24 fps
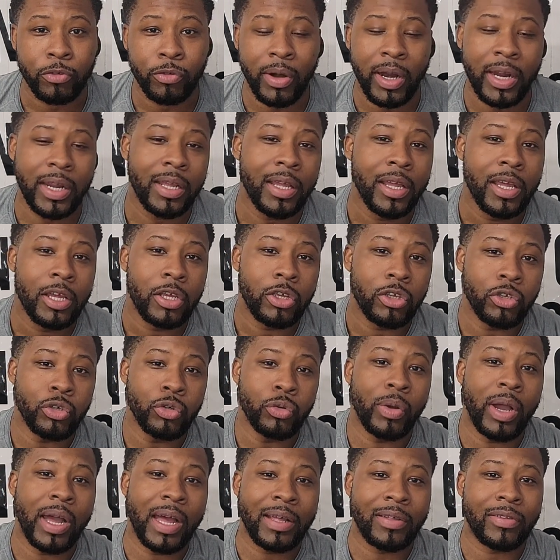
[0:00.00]
right?
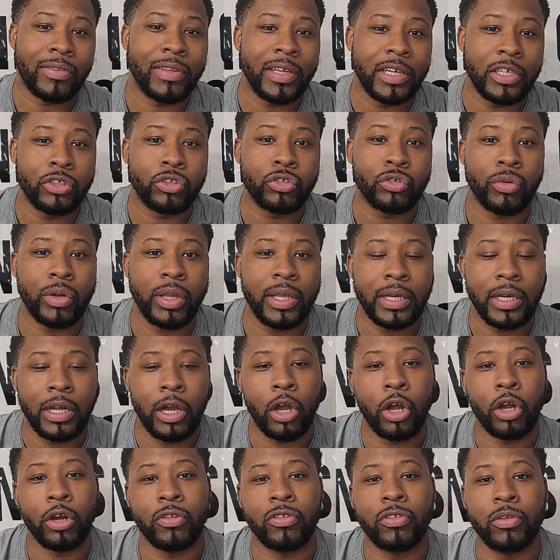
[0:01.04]
You as their trainer
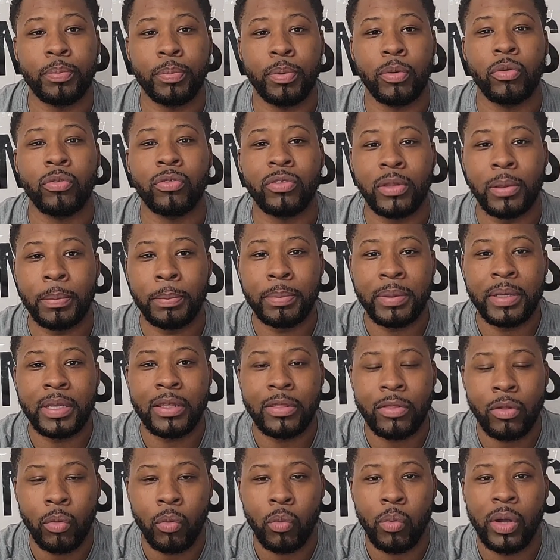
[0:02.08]
are supposed to be
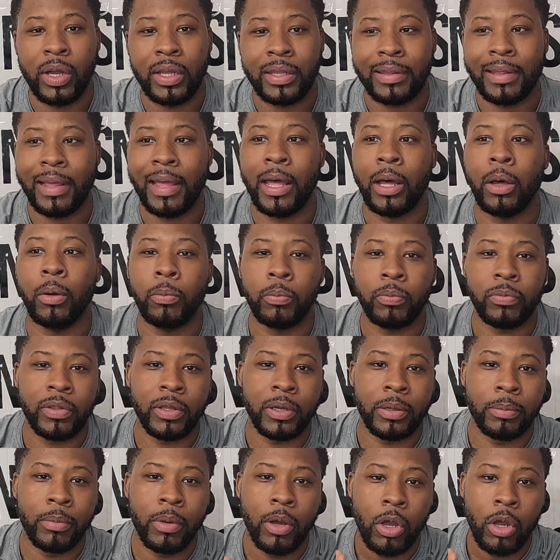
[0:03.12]
the one to help
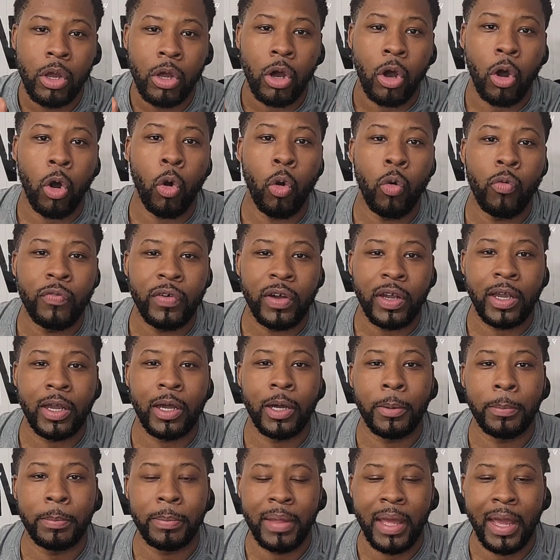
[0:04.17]
them
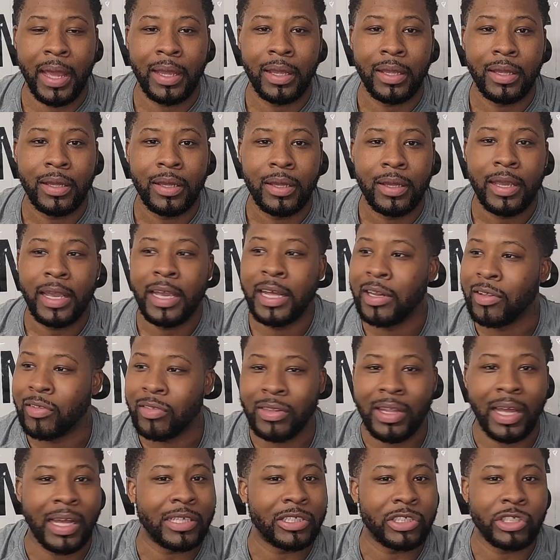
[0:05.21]
overcome that. And it's
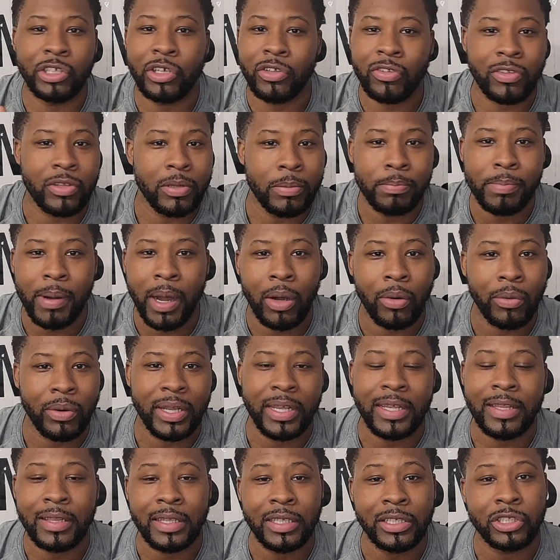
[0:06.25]
not just about
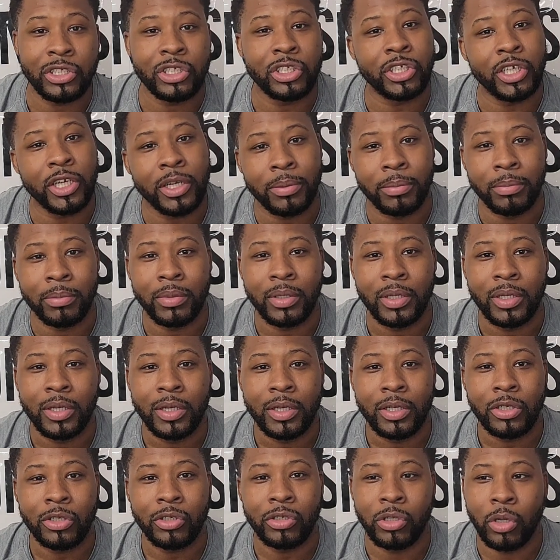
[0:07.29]
in the gym.
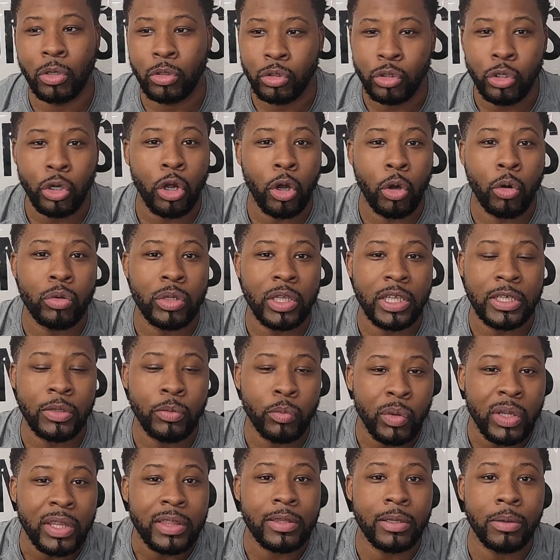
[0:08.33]
You're only
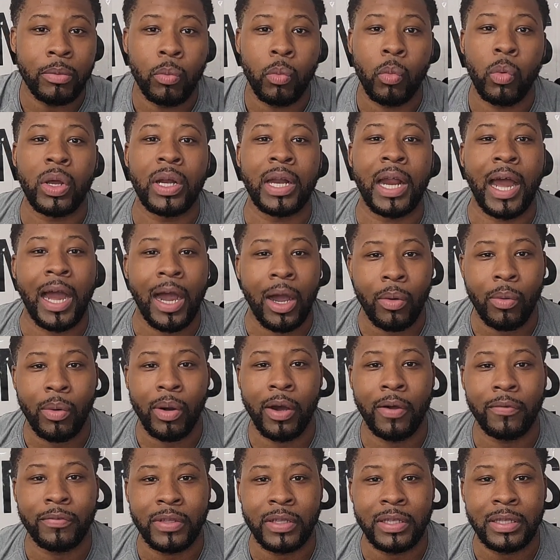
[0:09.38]
with them 1 hour
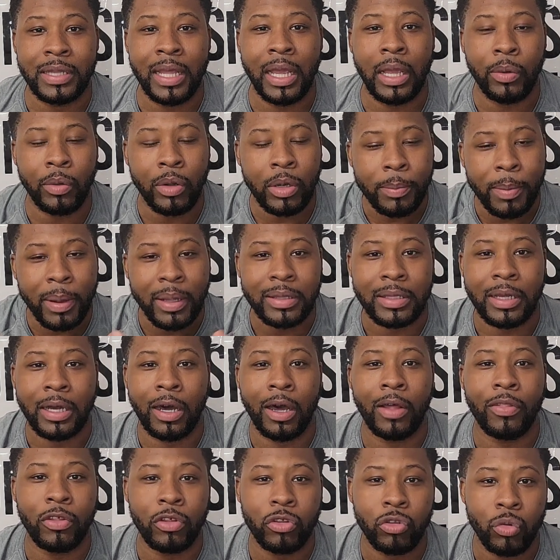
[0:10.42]
of the day. What about the
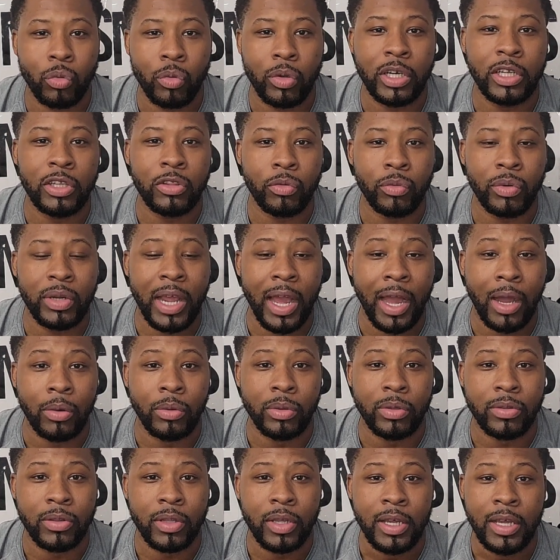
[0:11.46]
other 23
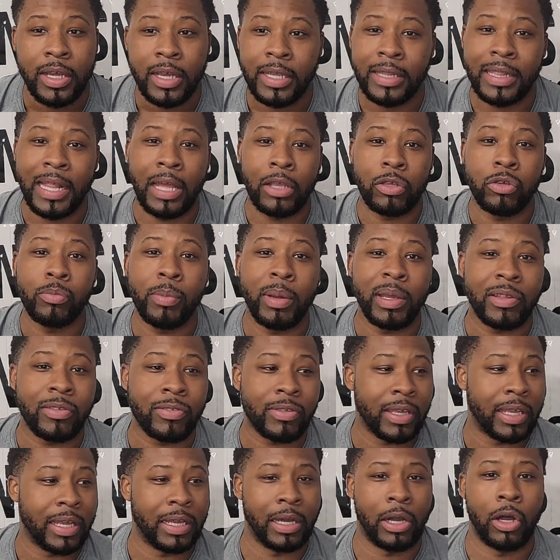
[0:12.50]
hours? Now, you may
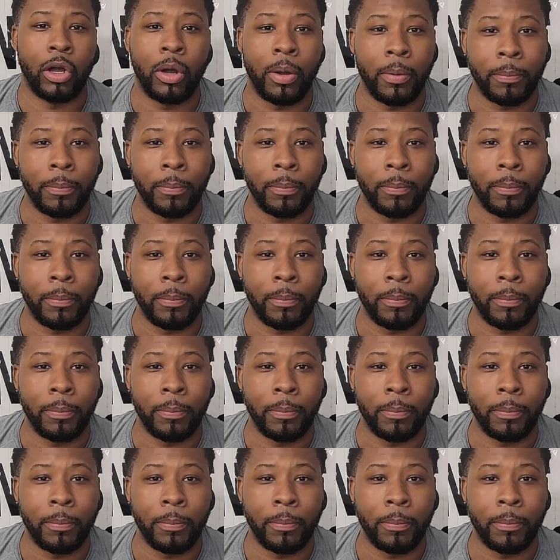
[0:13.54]
say,